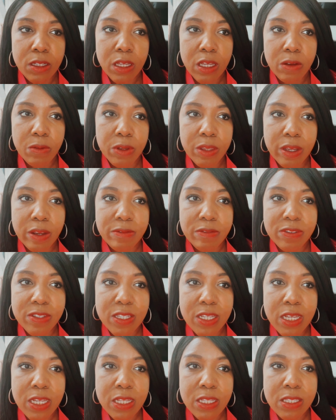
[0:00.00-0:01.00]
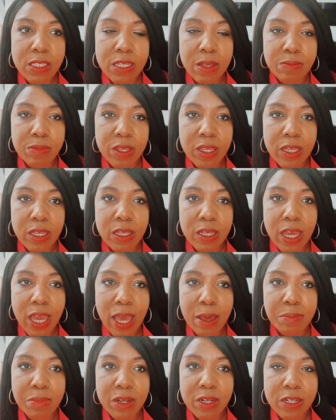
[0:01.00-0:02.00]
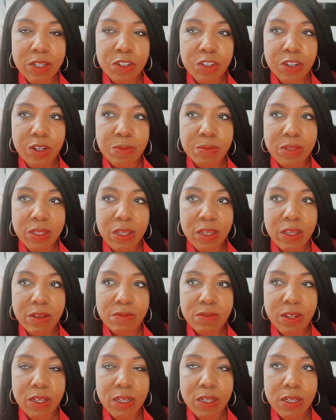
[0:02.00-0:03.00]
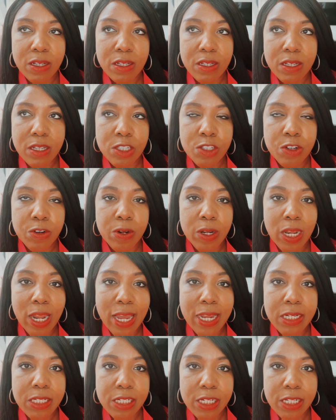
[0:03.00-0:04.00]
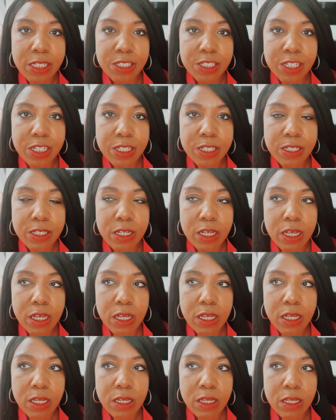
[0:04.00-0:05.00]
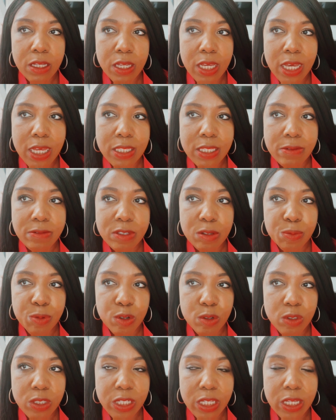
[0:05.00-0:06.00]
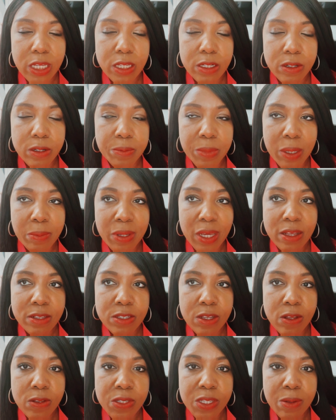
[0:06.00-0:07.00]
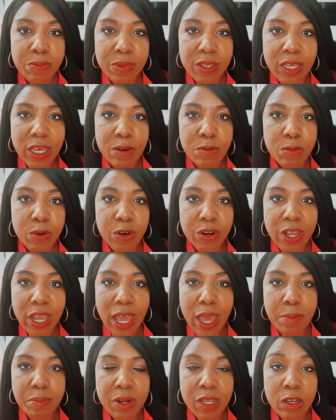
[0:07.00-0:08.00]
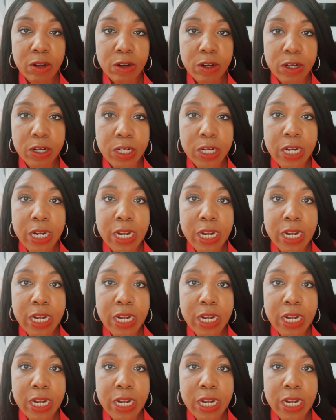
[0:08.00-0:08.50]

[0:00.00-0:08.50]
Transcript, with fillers: whether I've seen something happen in terms of uh, a certain light changing uh, as I was approaching it, or maybe I saw something at work happening, or